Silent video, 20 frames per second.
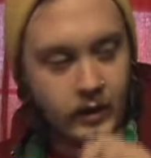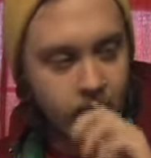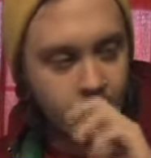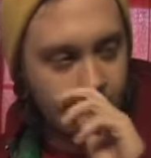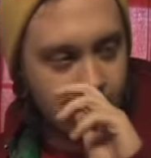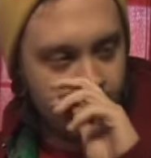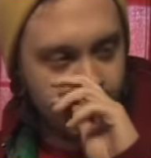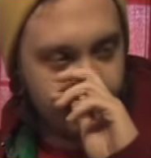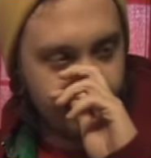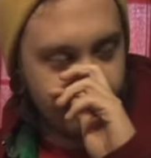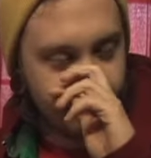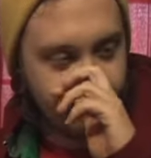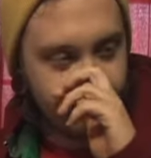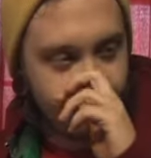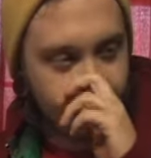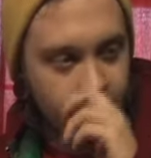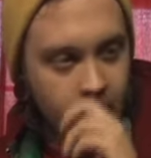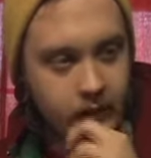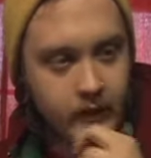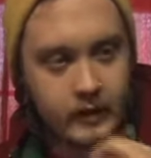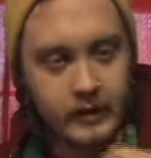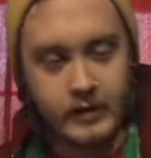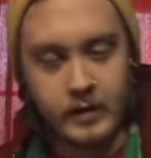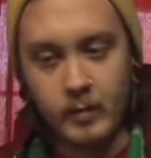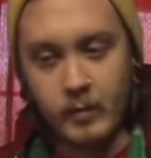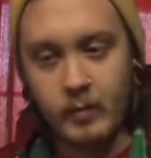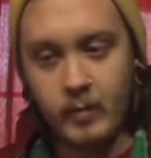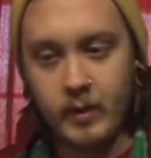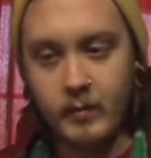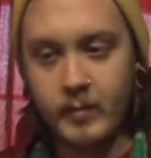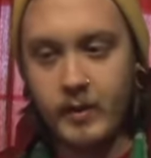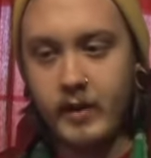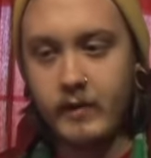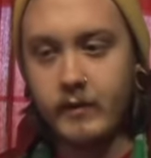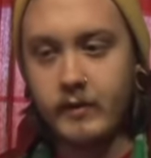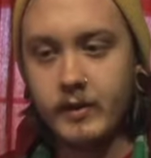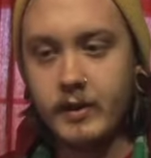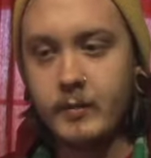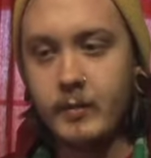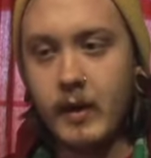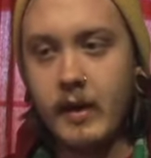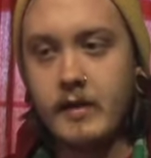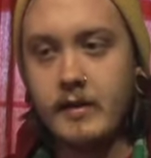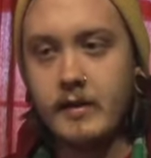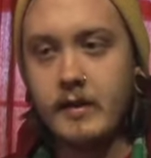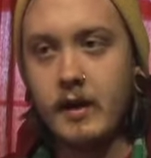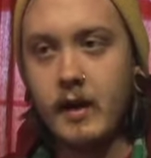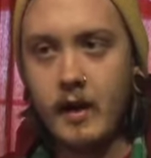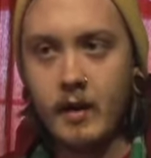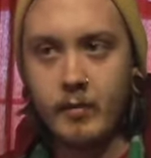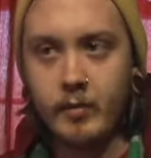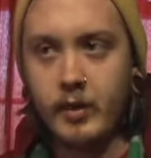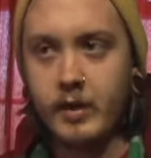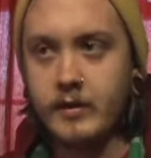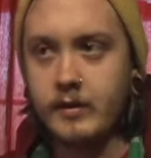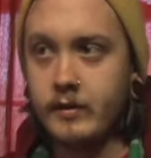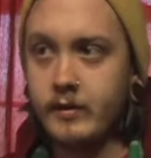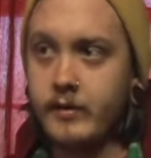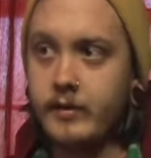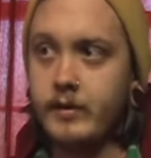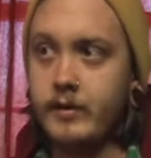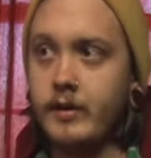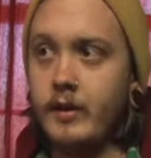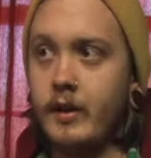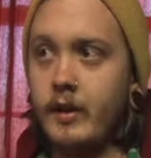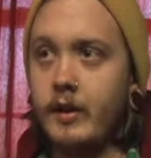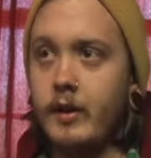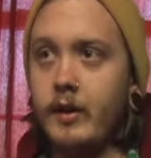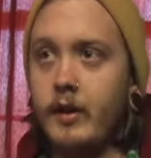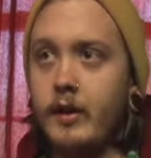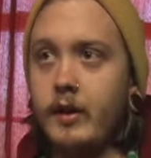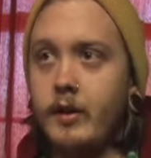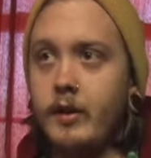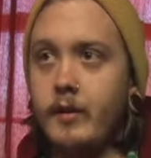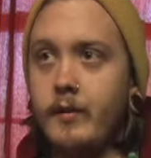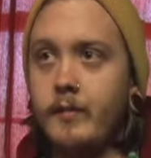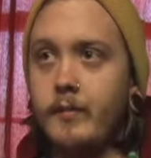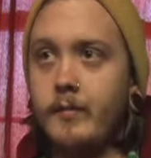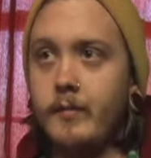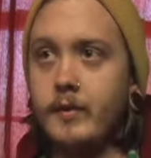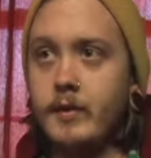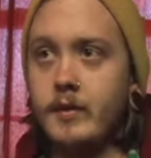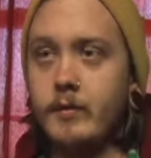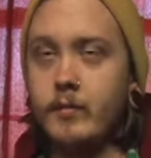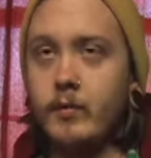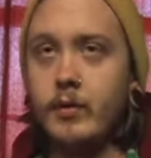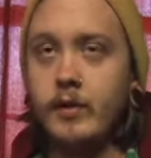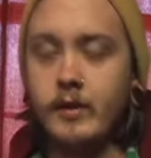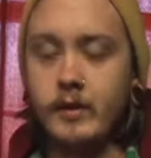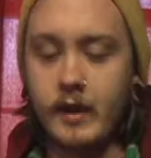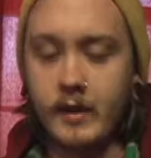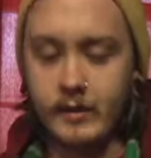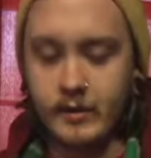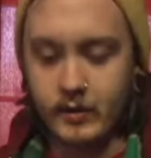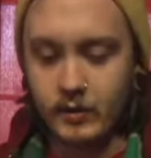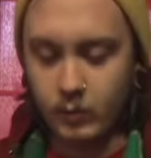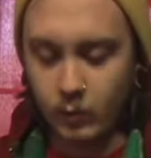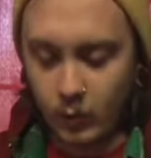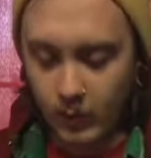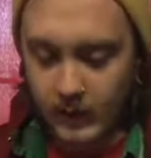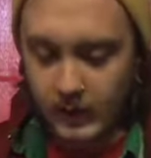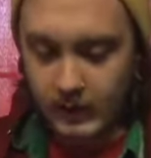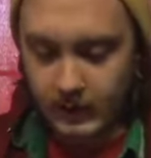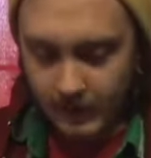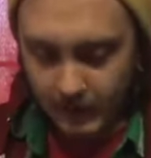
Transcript: Um, there's a, a, bit of a spicy, hot presence. Um, some really nice, sweet